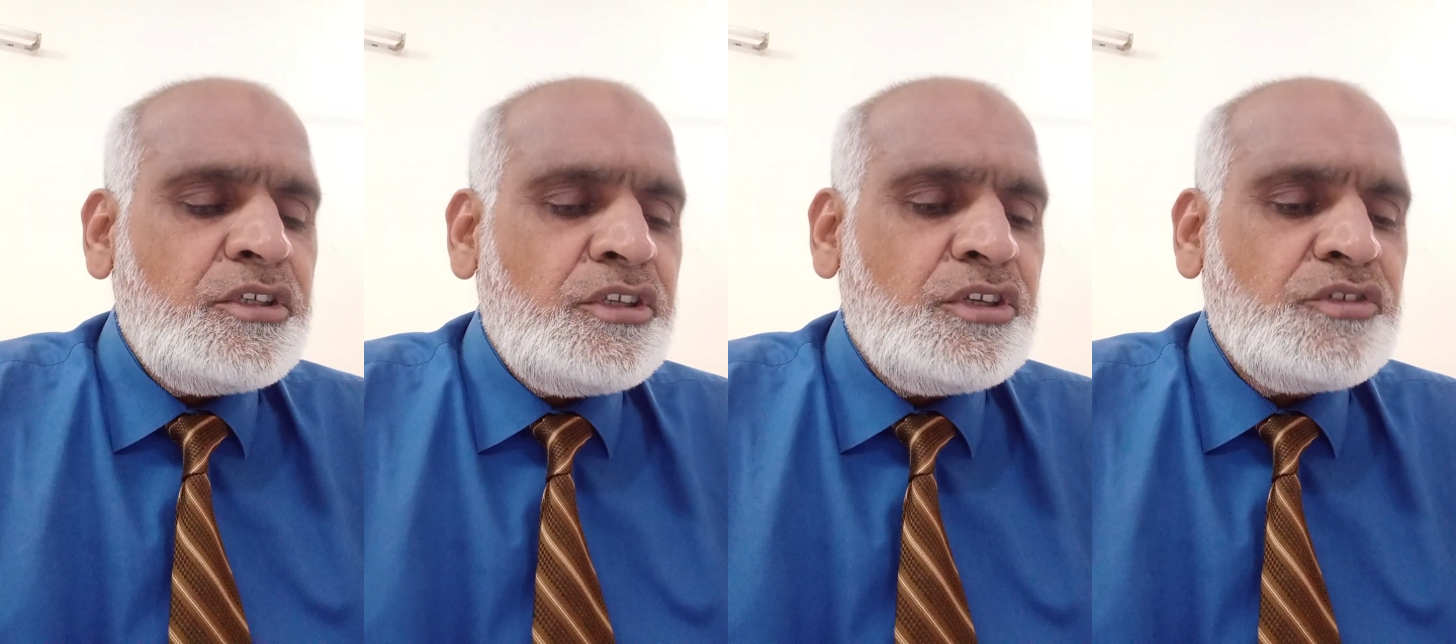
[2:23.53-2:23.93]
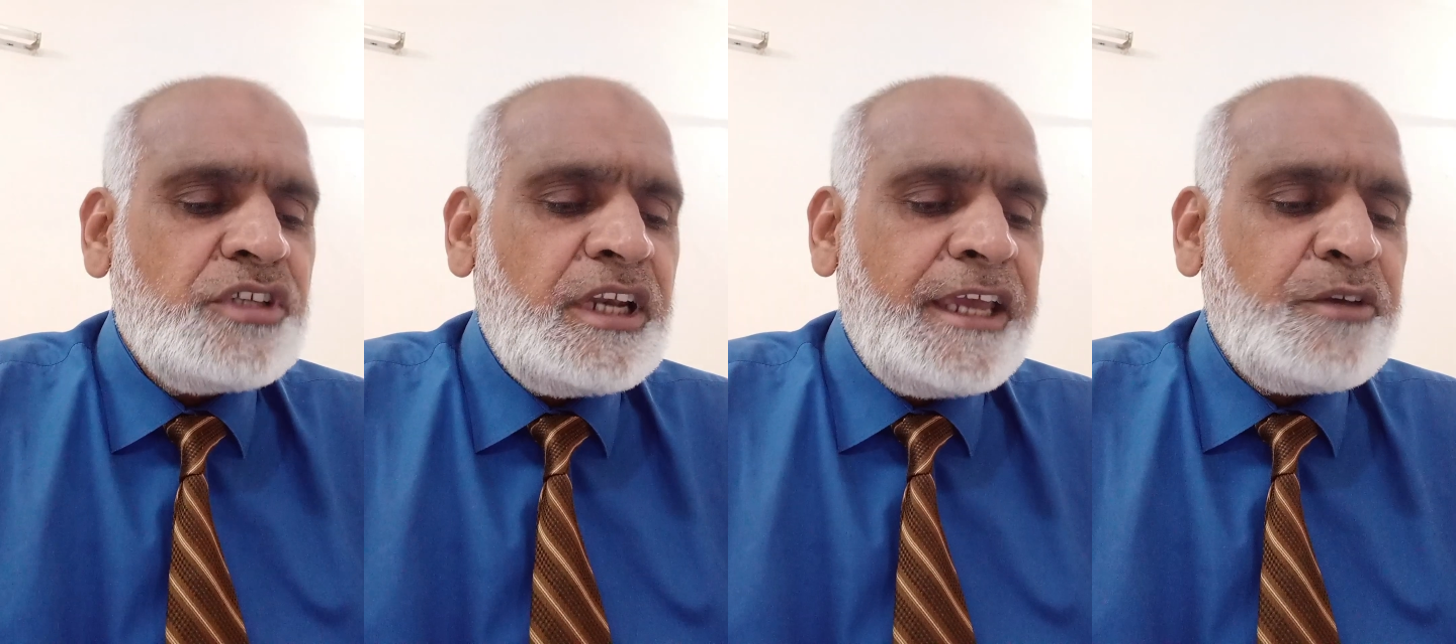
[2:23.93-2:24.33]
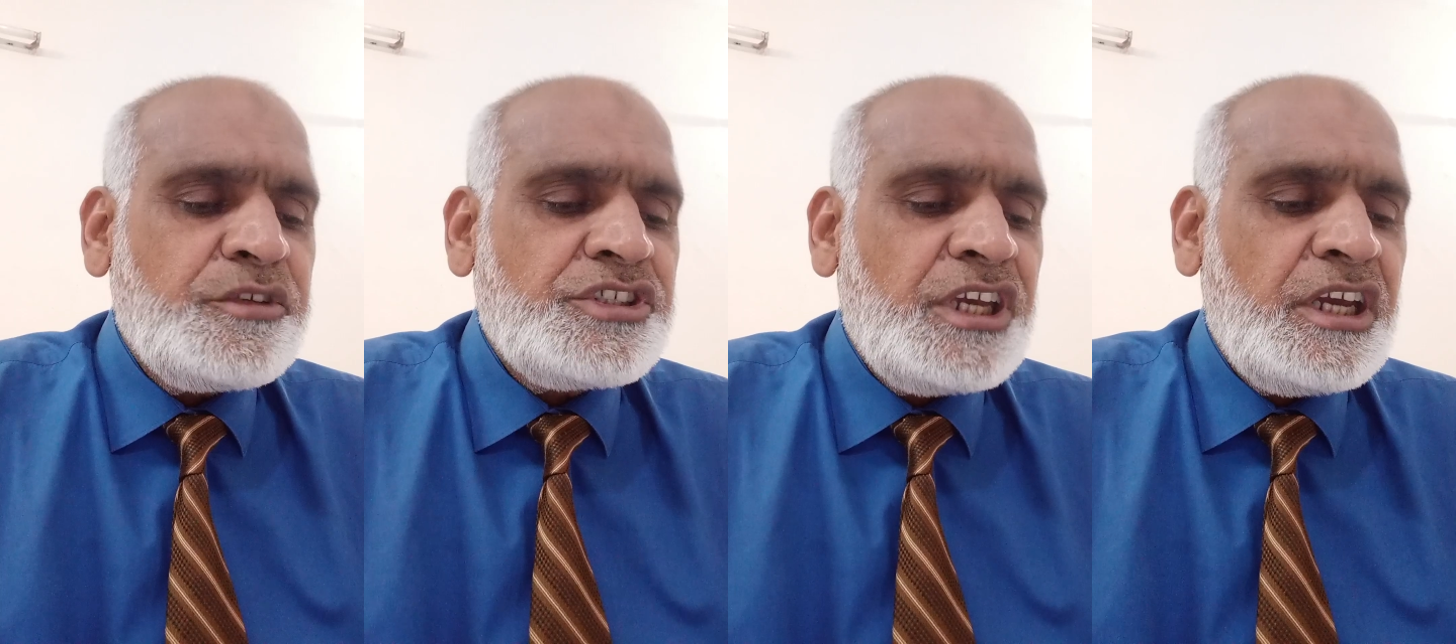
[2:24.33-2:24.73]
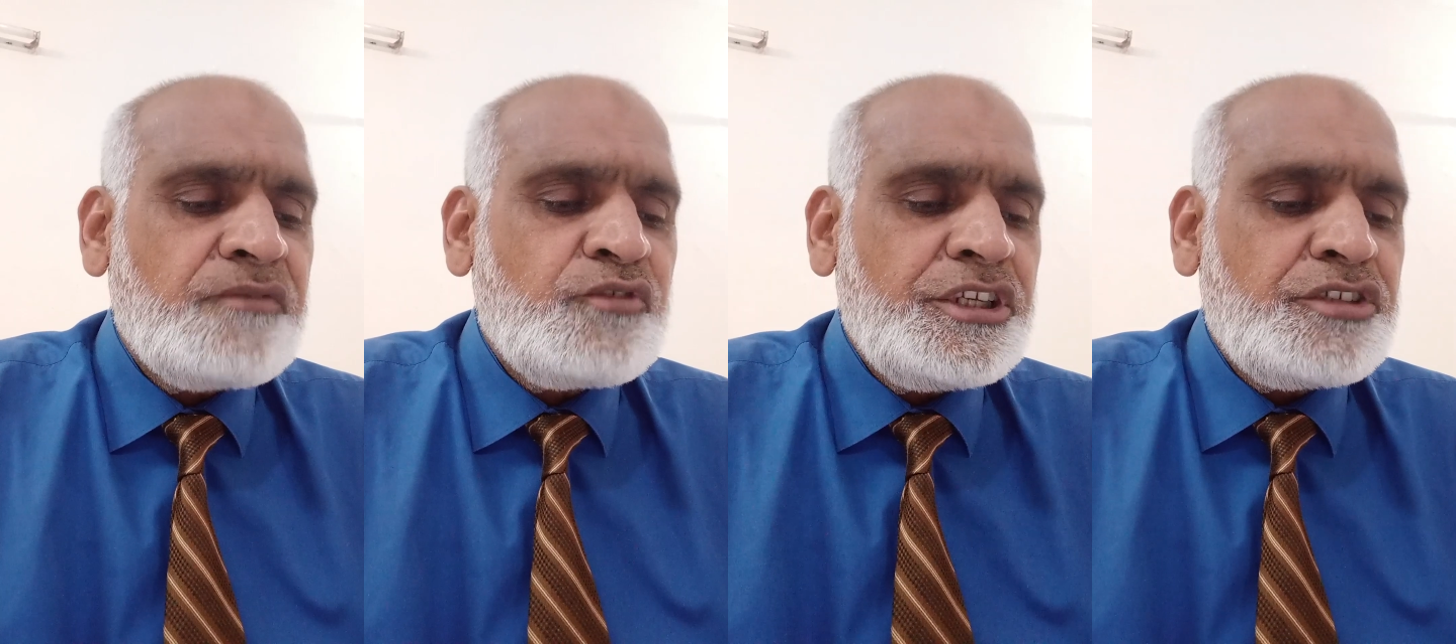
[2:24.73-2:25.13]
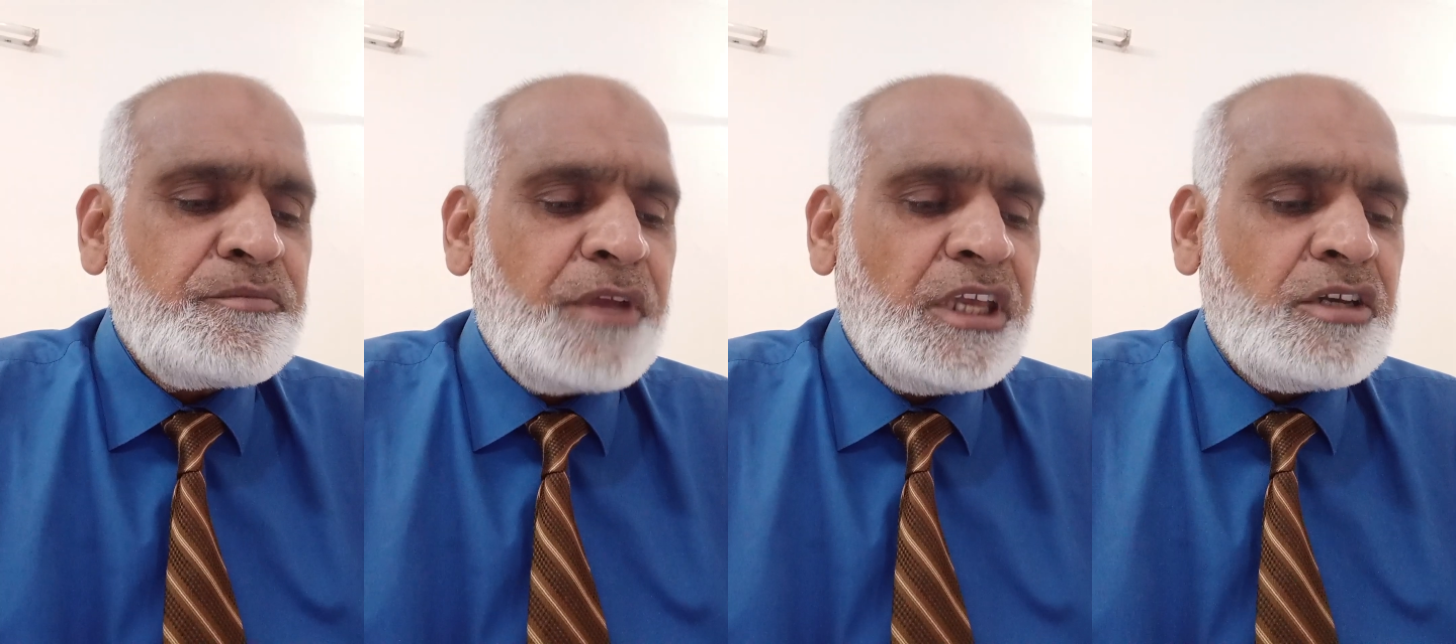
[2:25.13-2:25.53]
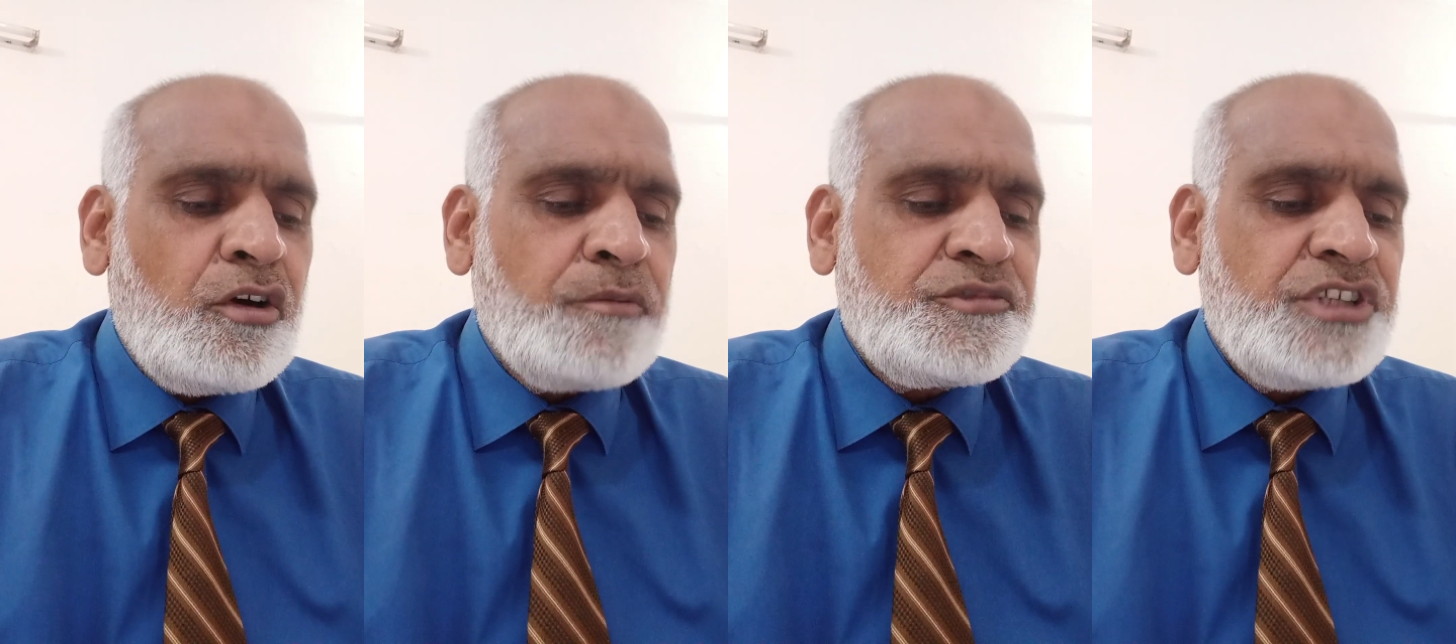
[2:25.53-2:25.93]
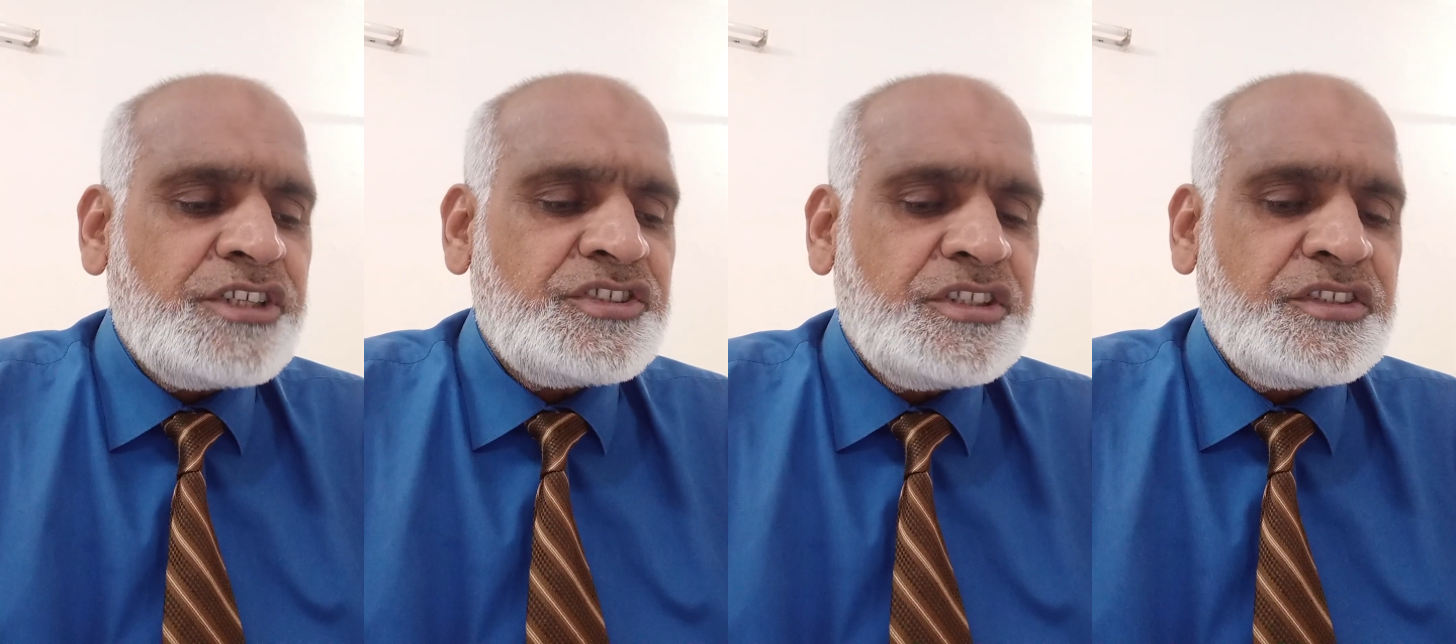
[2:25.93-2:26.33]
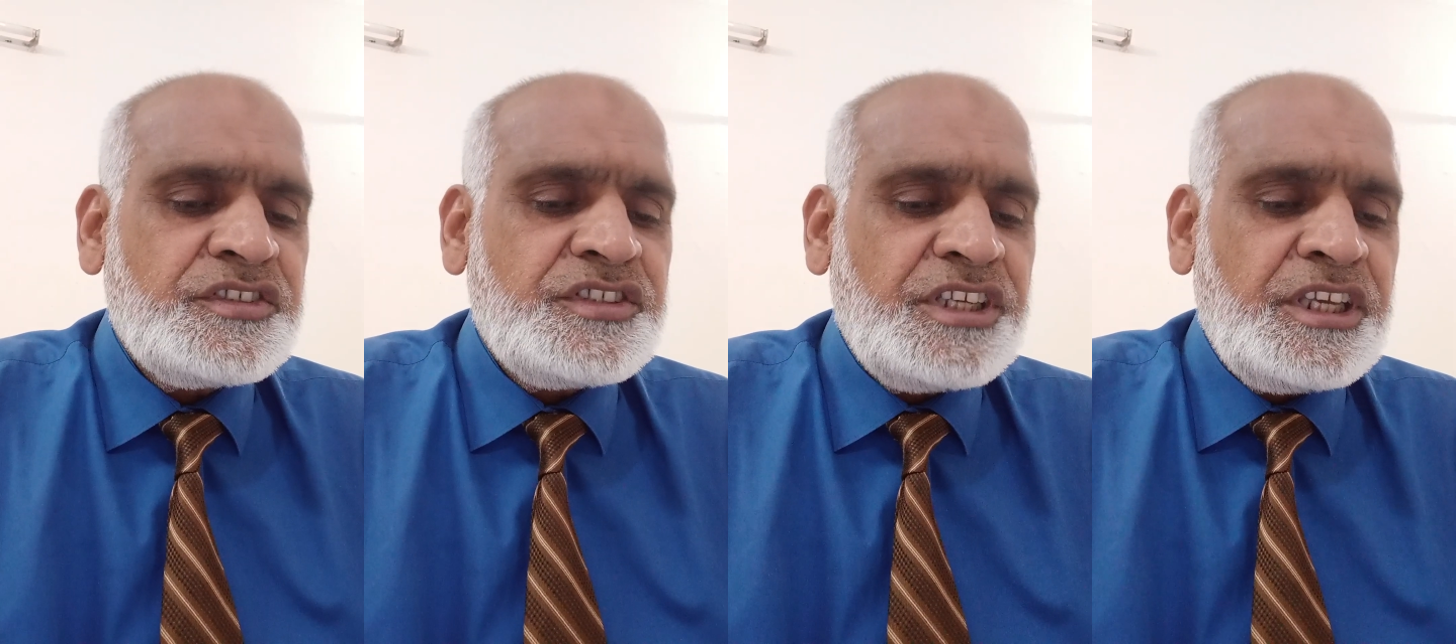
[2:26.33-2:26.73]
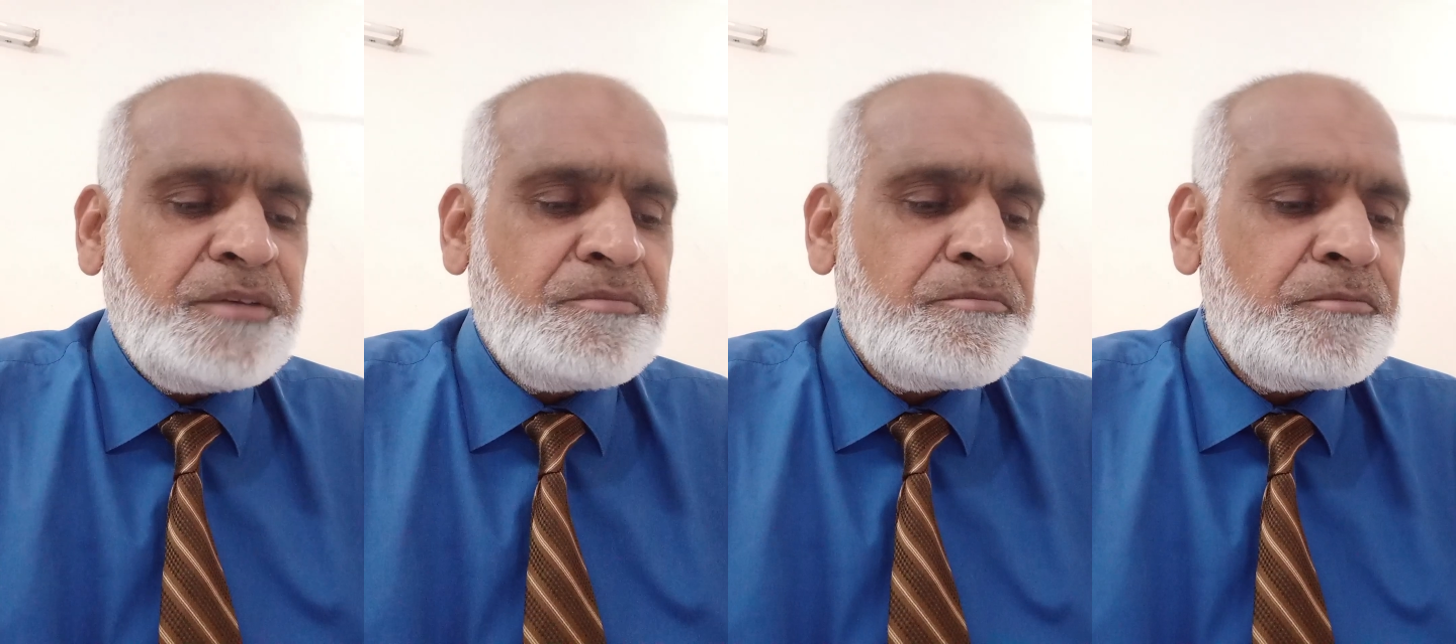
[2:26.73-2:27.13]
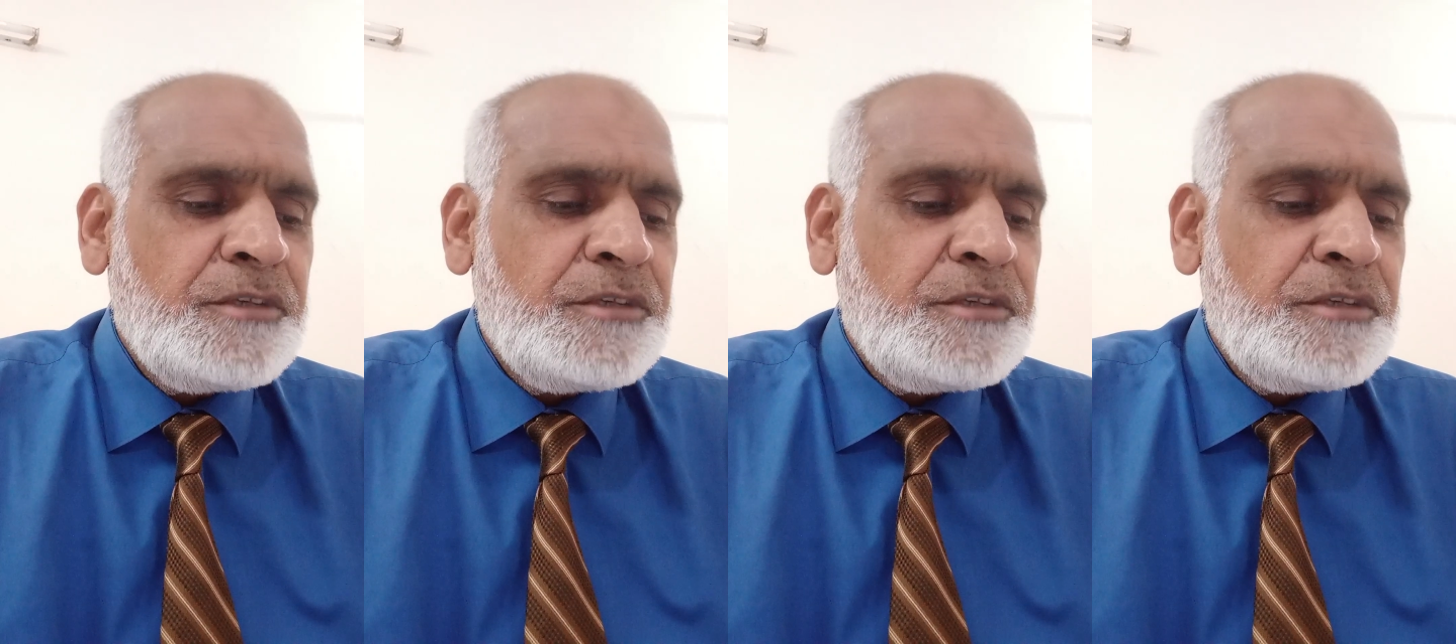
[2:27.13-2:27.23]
Use a language carefully to make objections seem